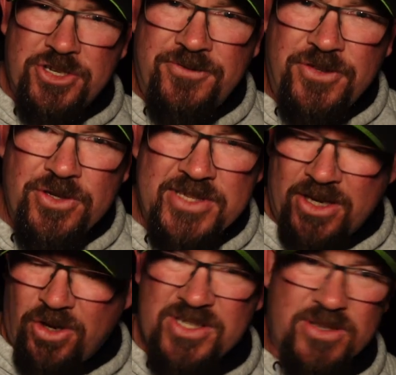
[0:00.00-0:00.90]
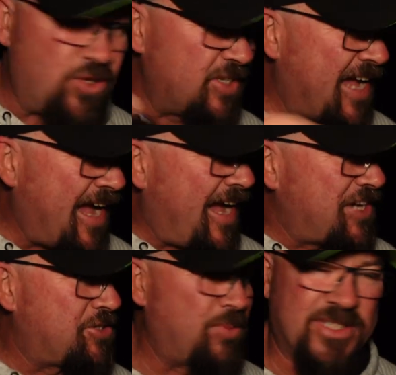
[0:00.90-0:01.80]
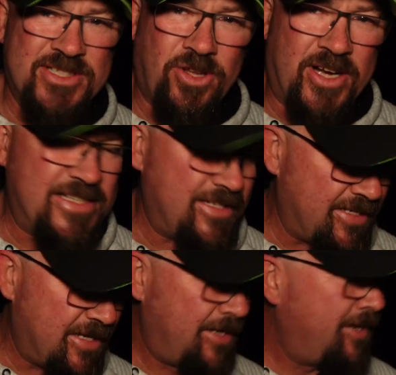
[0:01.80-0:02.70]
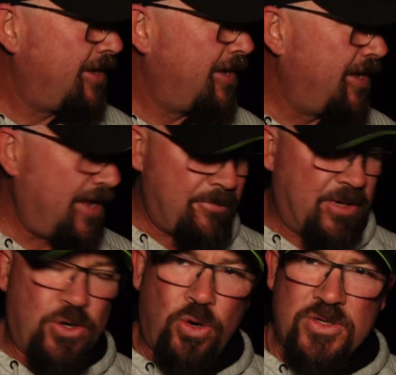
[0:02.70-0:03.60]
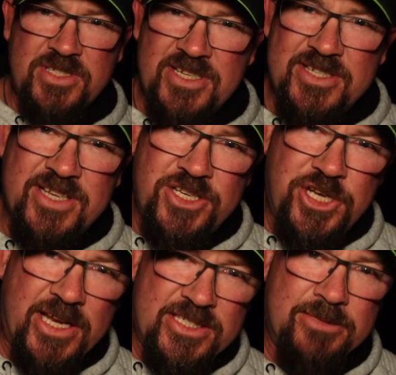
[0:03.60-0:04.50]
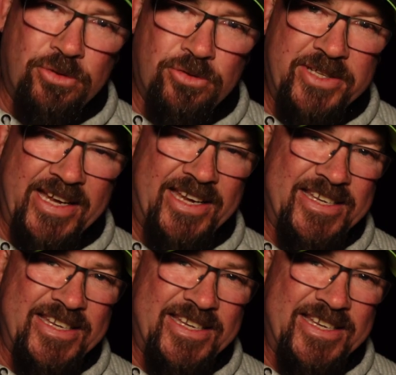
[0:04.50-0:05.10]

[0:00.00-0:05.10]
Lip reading: diffuse that light, so it's not as harsh as what this light is. And because this is adjustable in